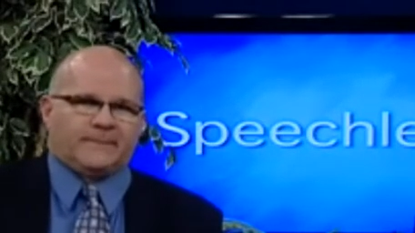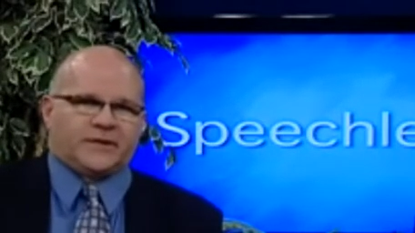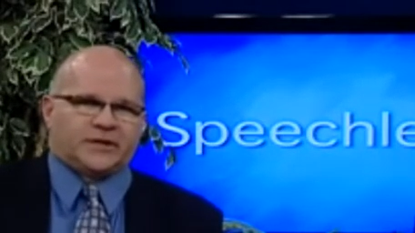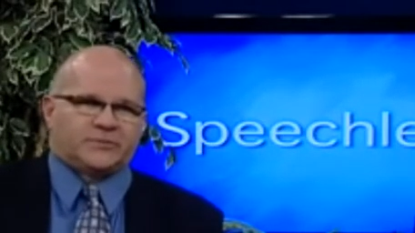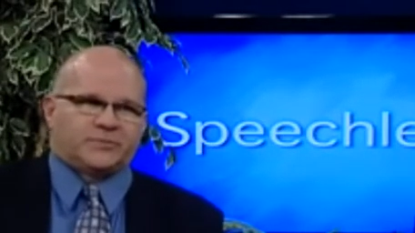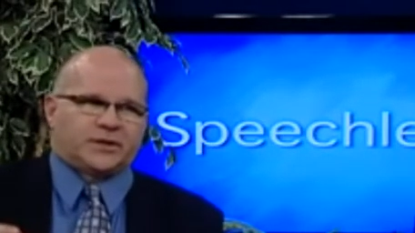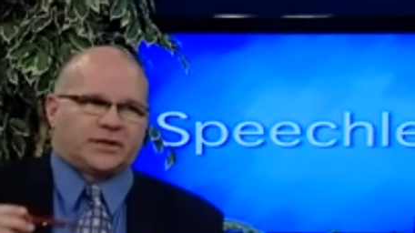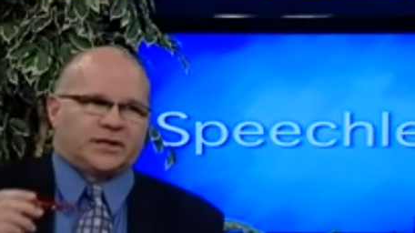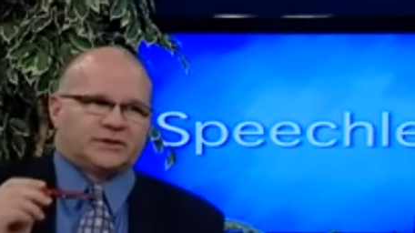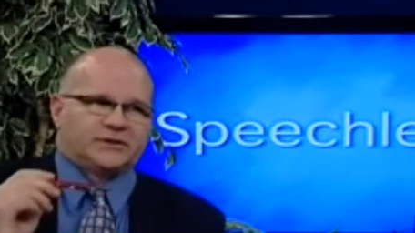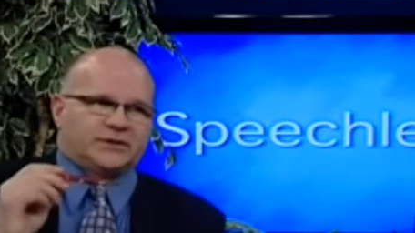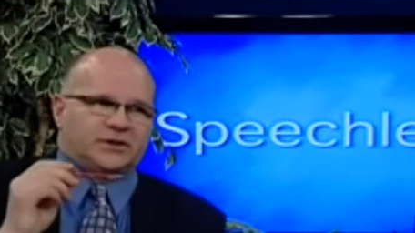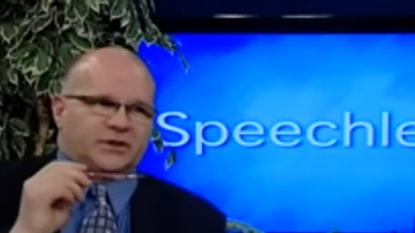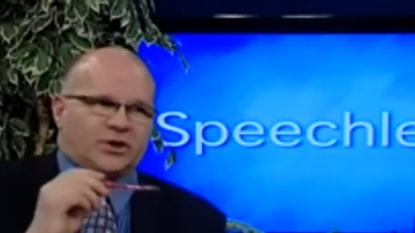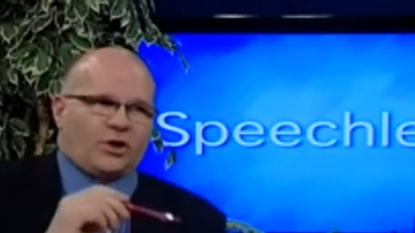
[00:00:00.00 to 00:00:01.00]
is because
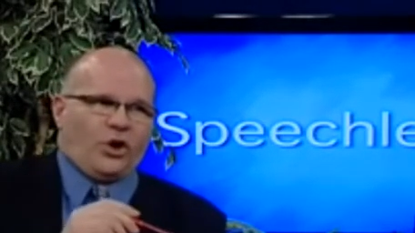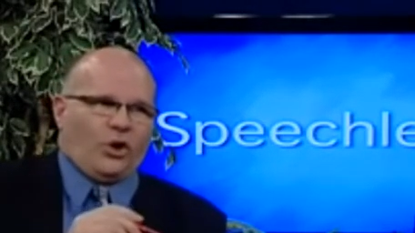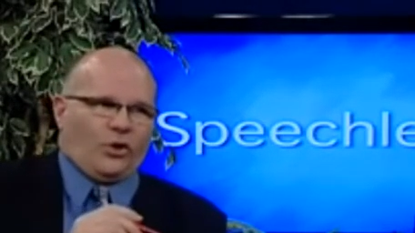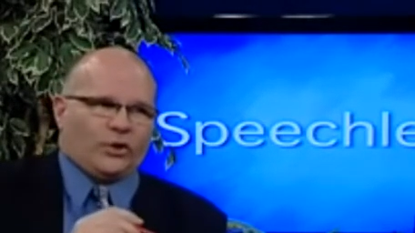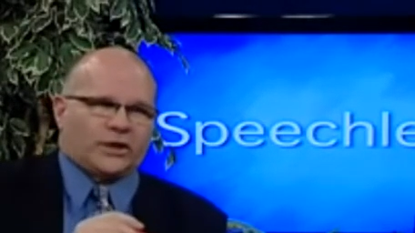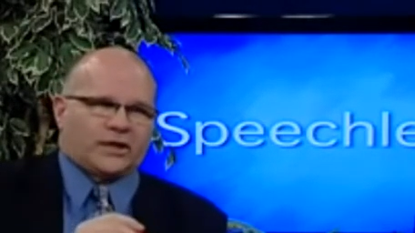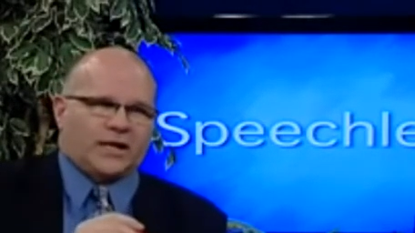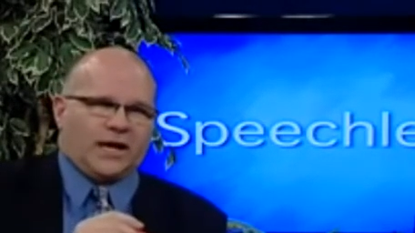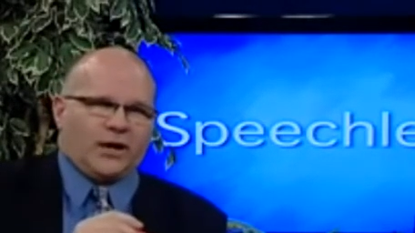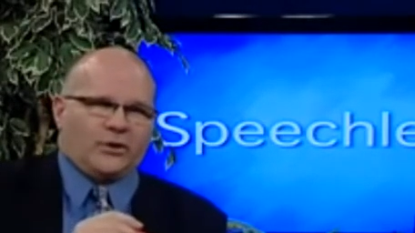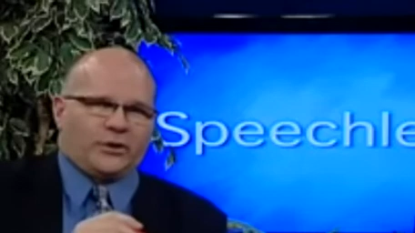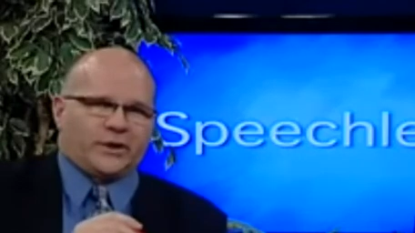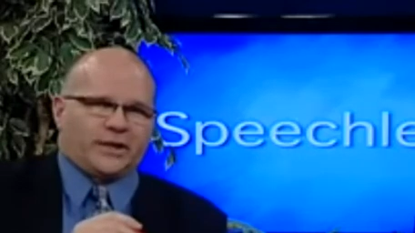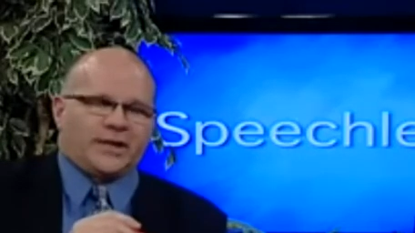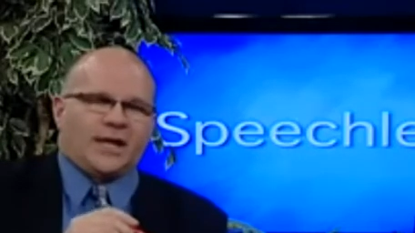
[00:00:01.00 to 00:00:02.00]
in Dakota
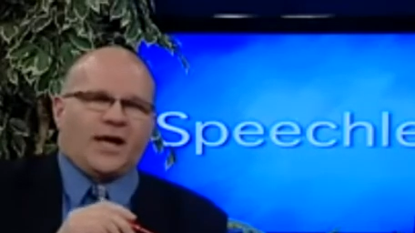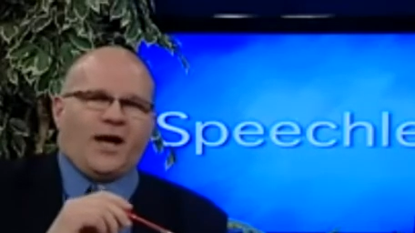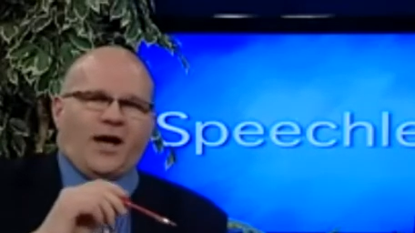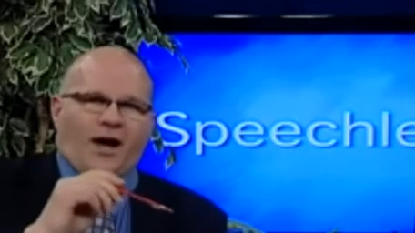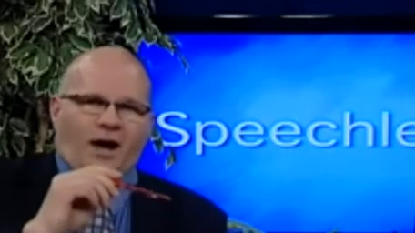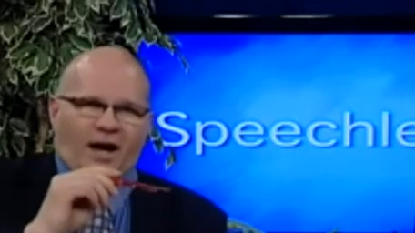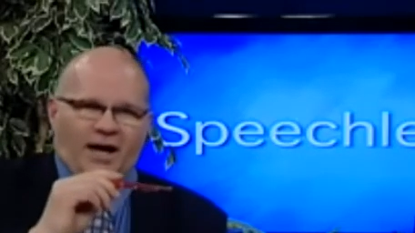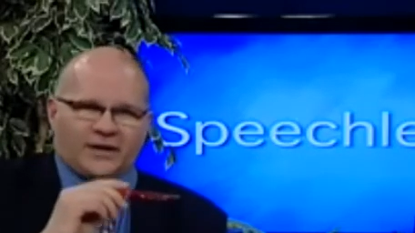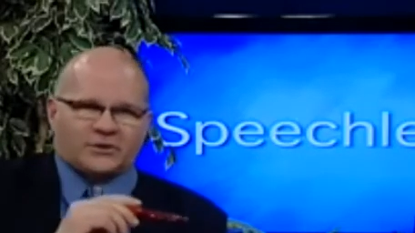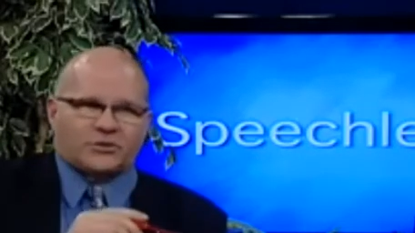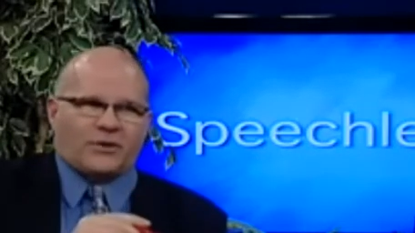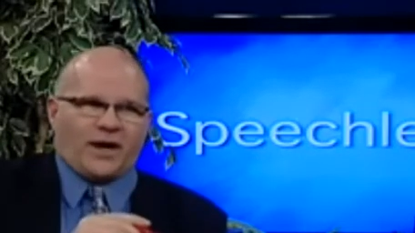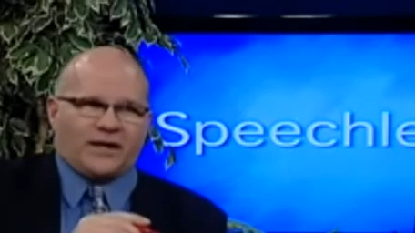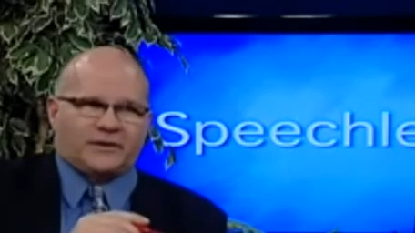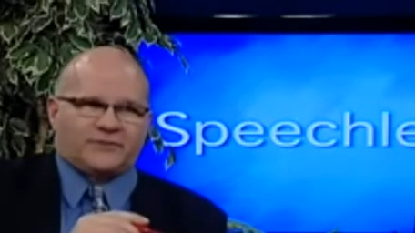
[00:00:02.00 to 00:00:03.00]
County, I
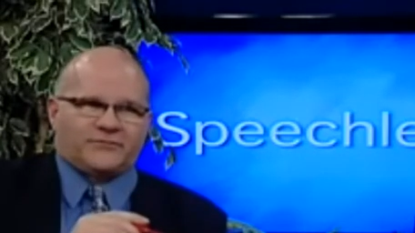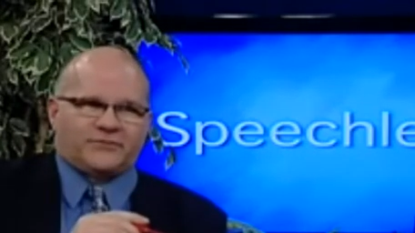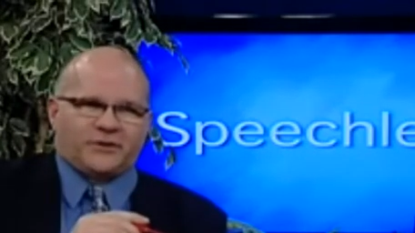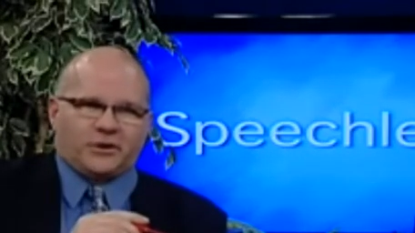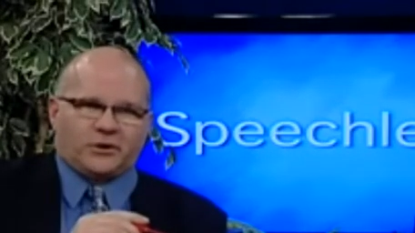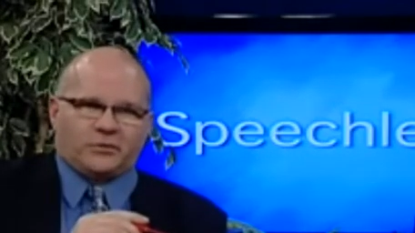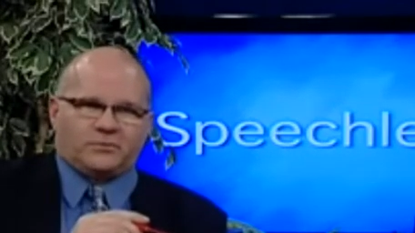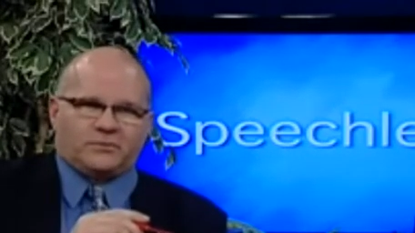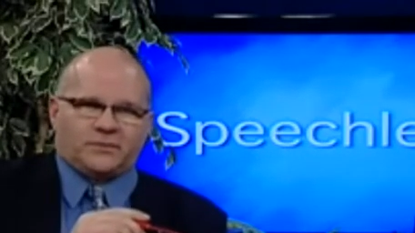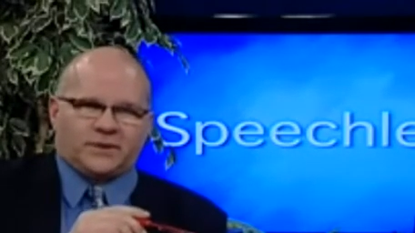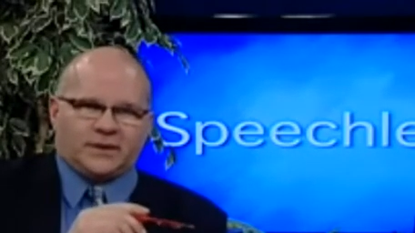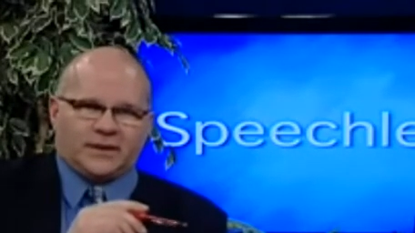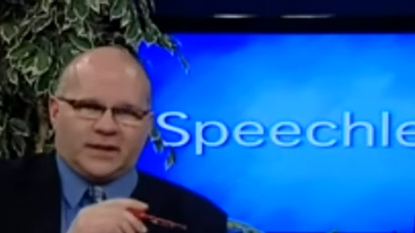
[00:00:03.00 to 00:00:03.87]
tried to film